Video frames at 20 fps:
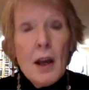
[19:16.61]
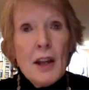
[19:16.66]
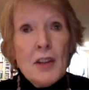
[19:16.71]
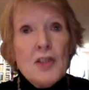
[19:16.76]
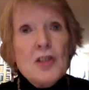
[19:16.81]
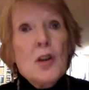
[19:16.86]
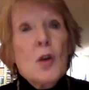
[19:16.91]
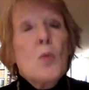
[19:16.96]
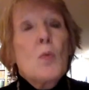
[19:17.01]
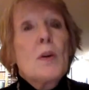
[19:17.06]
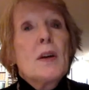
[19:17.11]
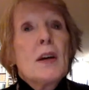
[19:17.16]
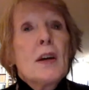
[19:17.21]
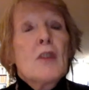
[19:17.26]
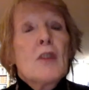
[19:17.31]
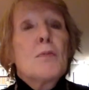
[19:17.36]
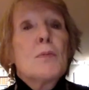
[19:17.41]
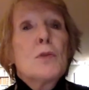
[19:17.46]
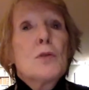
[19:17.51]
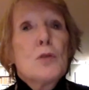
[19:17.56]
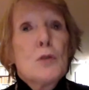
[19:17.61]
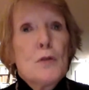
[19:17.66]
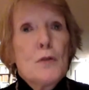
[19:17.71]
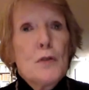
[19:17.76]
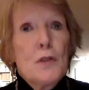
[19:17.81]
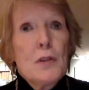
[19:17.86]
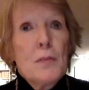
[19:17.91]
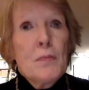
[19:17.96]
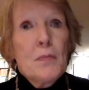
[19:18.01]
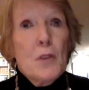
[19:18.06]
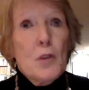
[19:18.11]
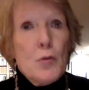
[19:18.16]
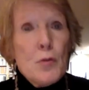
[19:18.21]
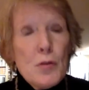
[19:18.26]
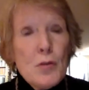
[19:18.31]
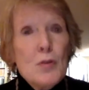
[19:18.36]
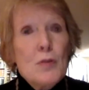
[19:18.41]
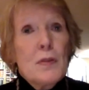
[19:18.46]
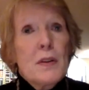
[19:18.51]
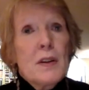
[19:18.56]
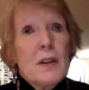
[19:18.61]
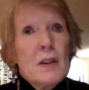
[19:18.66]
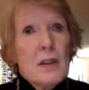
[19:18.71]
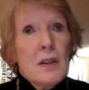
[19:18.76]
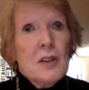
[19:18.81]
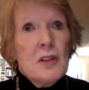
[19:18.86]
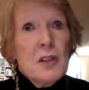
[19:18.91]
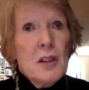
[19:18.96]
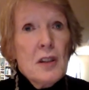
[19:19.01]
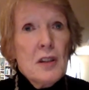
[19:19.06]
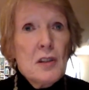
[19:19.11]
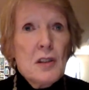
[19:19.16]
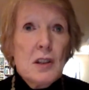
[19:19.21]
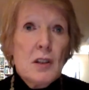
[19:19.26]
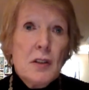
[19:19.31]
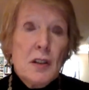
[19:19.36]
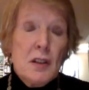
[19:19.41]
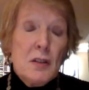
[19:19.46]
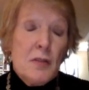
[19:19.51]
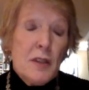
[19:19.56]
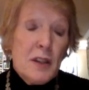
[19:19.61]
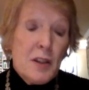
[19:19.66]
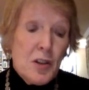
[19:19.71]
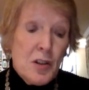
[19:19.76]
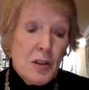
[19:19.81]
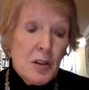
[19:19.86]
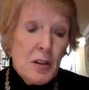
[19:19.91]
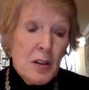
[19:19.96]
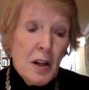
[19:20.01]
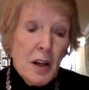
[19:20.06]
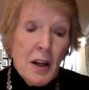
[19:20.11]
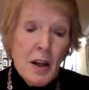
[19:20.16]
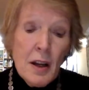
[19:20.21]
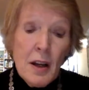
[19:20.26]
And so we have moved through various stages of innovation.